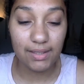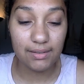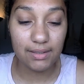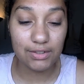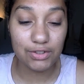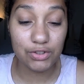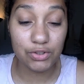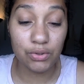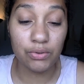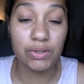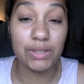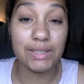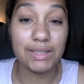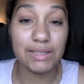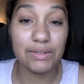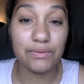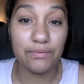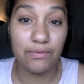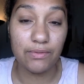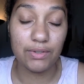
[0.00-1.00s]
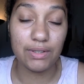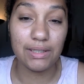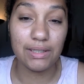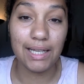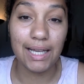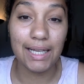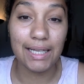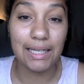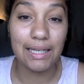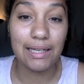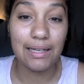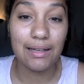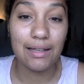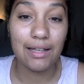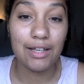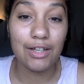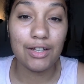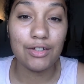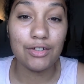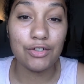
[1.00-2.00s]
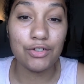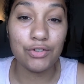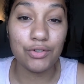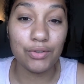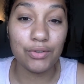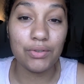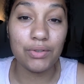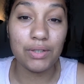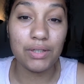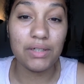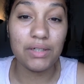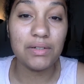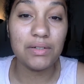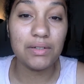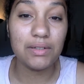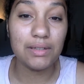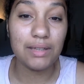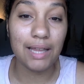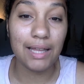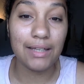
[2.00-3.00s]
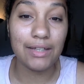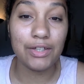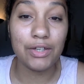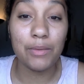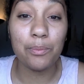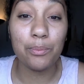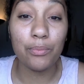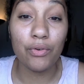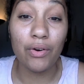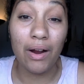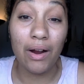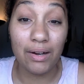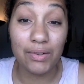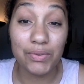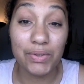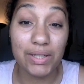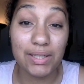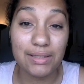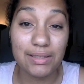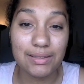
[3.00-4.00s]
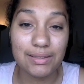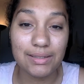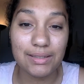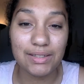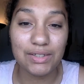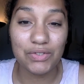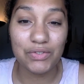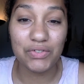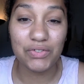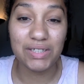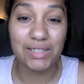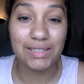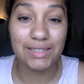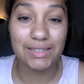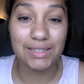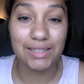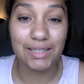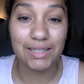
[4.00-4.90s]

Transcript: source for like your like your progress and your fitness.